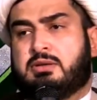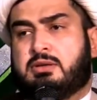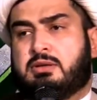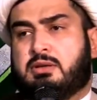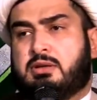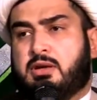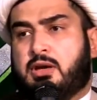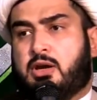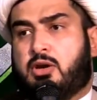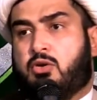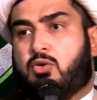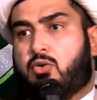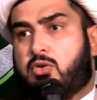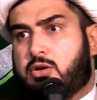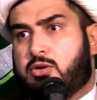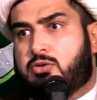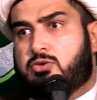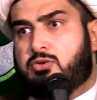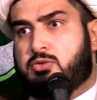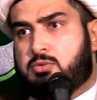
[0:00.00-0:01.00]
in order
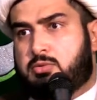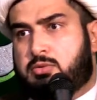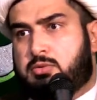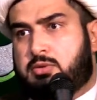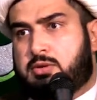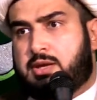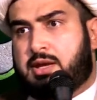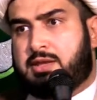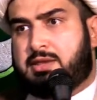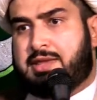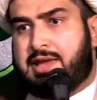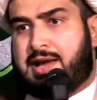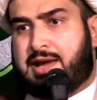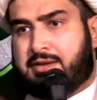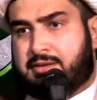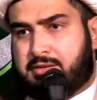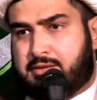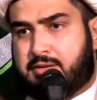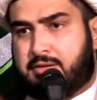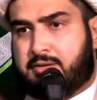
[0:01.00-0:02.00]
to get that
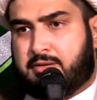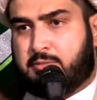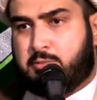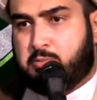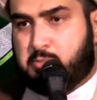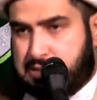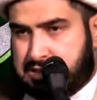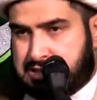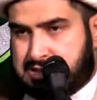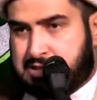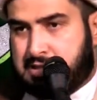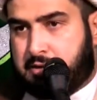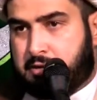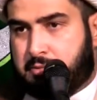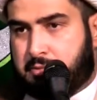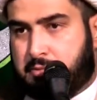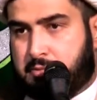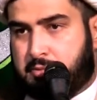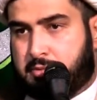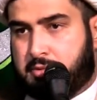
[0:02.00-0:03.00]
missing
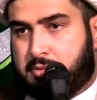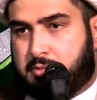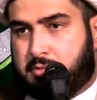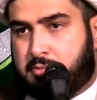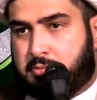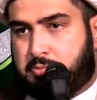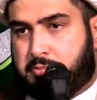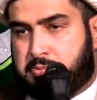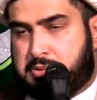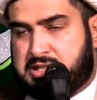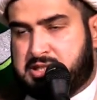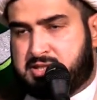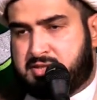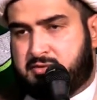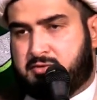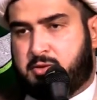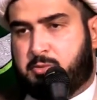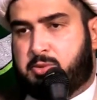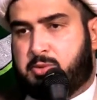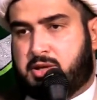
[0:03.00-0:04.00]
piece of
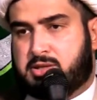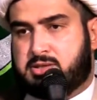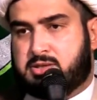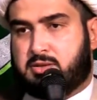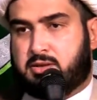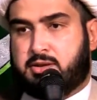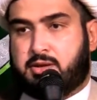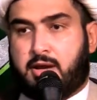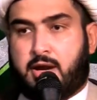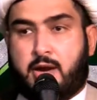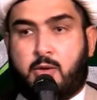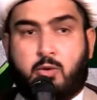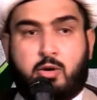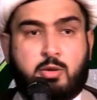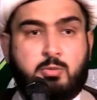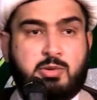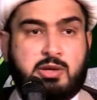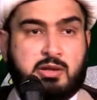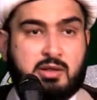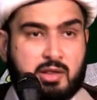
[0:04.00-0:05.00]
the puzzle. I want to
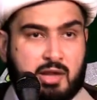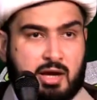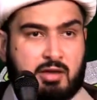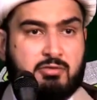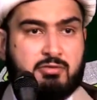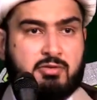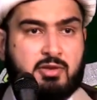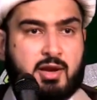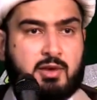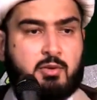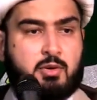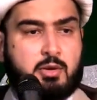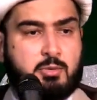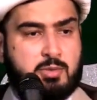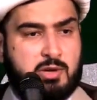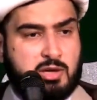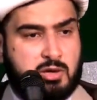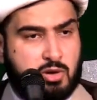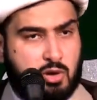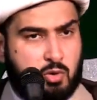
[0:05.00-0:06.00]
be loved, I want to be
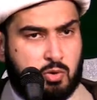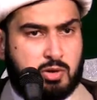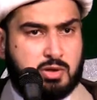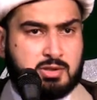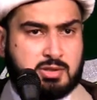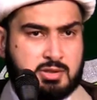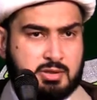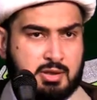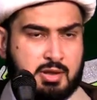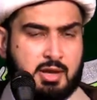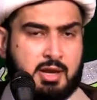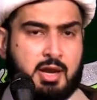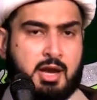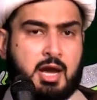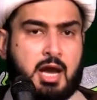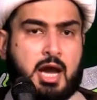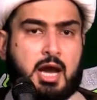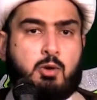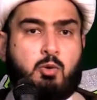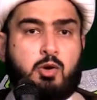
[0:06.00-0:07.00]
noticed,
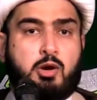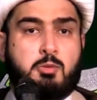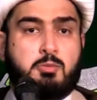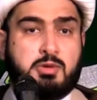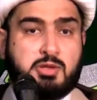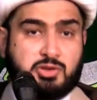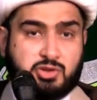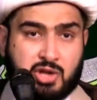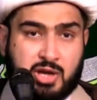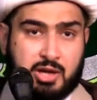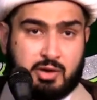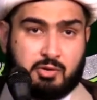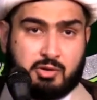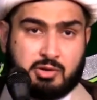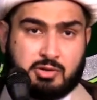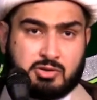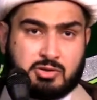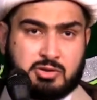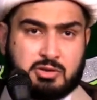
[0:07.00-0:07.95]
I want to be cherished.